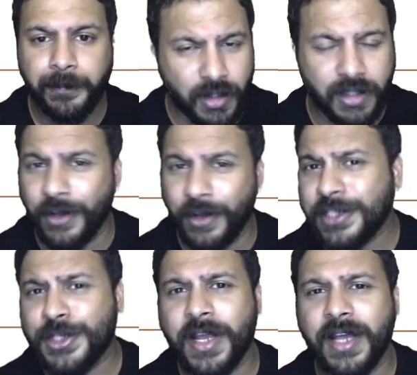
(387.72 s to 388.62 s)
Now
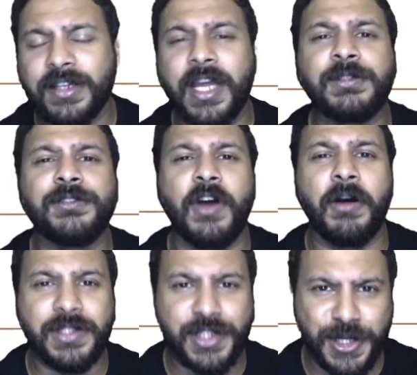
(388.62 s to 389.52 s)
let's look at the types of
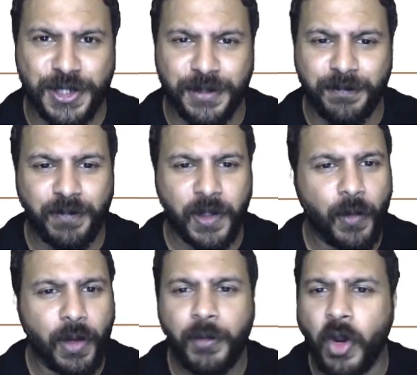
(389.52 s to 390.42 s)
compensation,
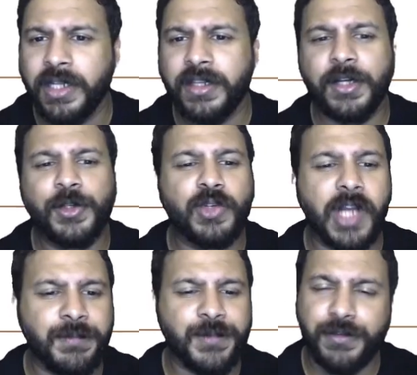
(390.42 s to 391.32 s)
where broadly there are two
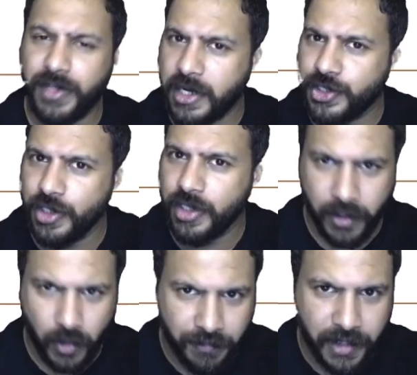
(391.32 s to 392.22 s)
types, financial
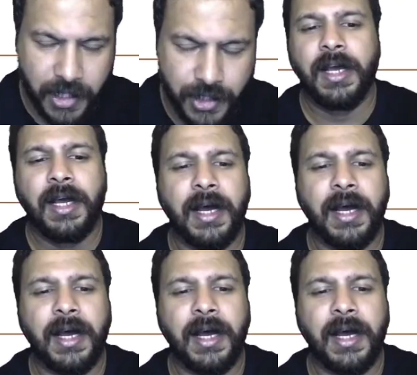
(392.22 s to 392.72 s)
and non-financial.